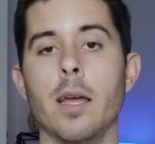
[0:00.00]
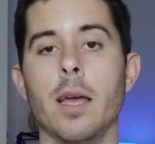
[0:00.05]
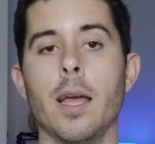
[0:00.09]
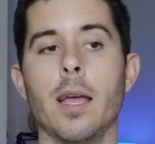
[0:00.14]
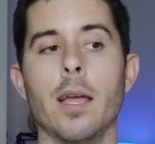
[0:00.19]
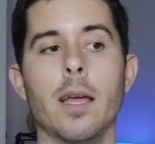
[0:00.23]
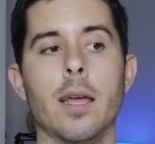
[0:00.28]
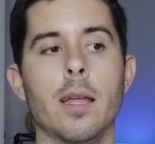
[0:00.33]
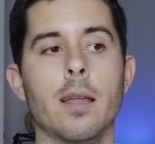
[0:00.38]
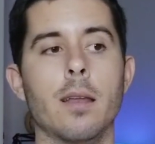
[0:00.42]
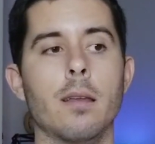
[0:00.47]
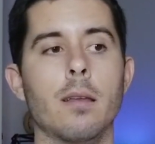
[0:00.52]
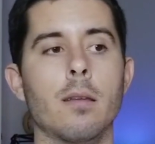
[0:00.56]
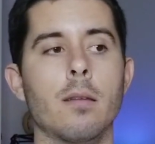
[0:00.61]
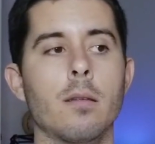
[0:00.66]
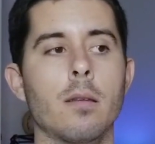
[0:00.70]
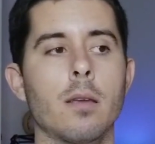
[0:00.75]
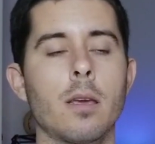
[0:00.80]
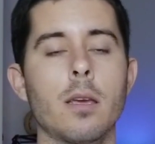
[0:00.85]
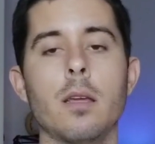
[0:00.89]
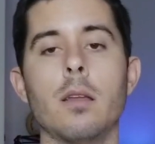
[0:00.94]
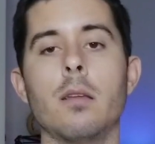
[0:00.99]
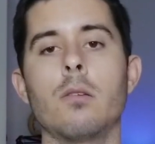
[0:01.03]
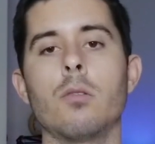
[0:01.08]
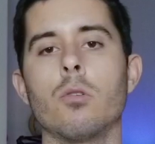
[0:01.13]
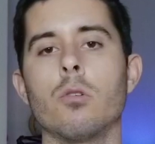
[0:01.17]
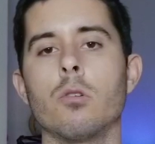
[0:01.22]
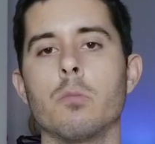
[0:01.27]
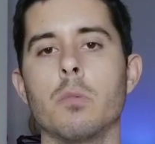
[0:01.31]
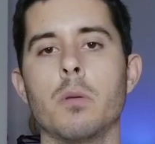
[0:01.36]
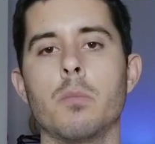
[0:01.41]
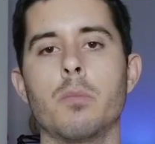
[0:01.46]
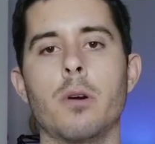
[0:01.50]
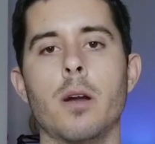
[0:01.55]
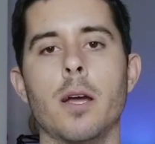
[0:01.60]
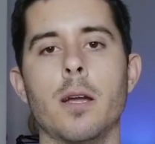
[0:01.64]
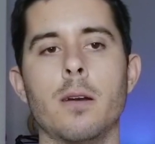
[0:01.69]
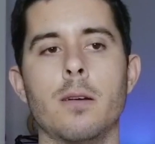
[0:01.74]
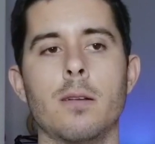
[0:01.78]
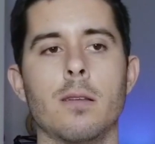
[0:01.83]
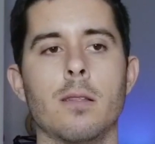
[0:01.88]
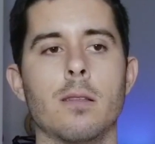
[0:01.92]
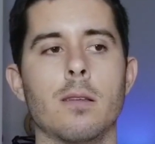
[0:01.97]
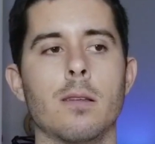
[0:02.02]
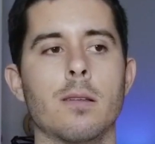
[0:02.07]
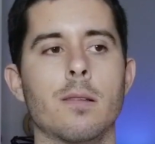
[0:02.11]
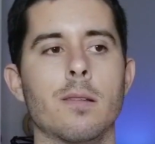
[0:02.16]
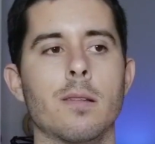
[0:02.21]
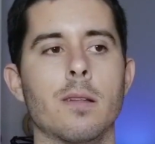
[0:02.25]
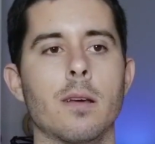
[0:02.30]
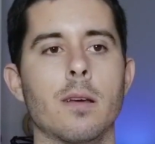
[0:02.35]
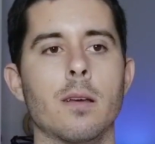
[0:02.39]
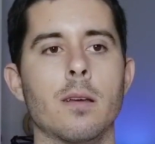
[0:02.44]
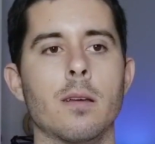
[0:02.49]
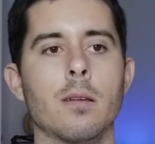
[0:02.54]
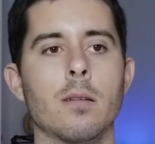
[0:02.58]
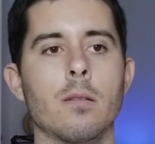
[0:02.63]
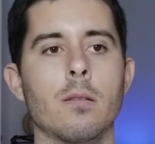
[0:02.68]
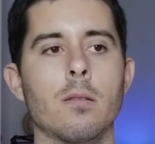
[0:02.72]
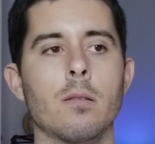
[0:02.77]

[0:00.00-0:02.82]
And he had told me prior to this that,